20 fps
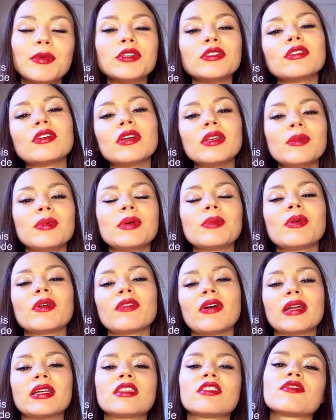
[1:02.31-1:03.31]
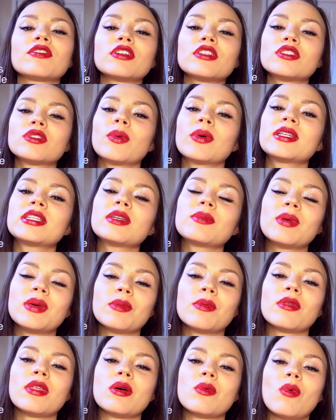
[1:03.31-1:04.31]
I'm also going to be providing the first 20
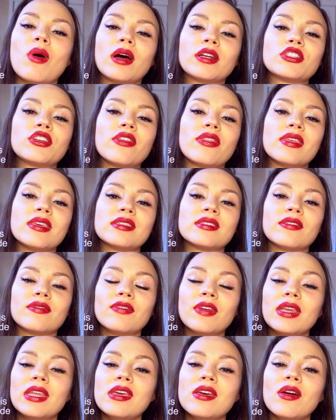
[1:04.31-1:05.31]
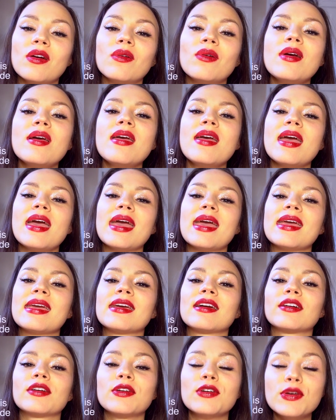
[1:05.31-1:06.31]
people that watch this video
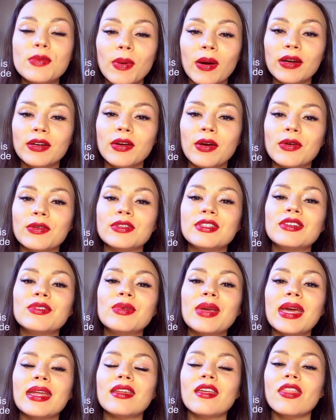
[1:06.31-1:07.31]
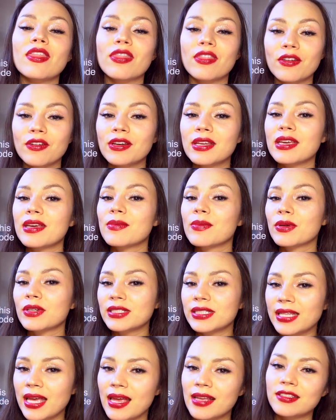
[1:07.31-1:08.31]
a coupon code to get
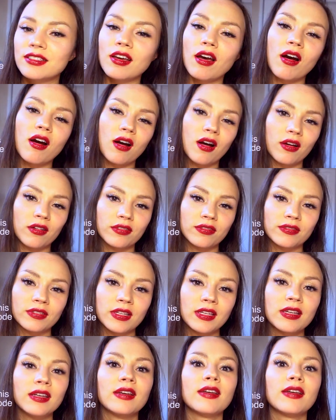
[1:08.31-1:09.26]
30% off.